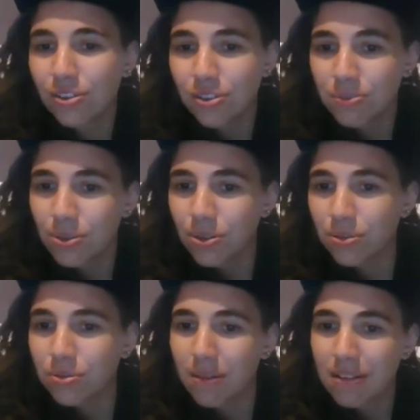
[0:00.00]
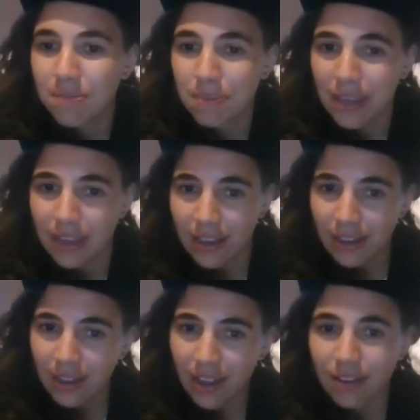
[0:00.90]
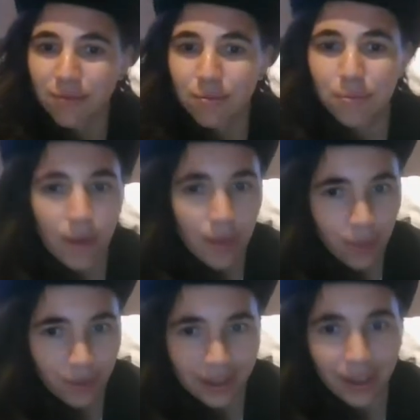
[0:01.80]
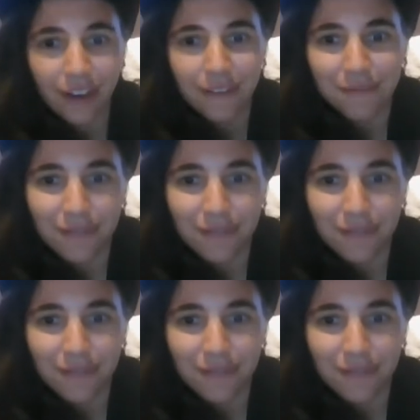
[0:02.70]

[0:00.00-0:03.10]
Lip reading: and you will always be in love with love.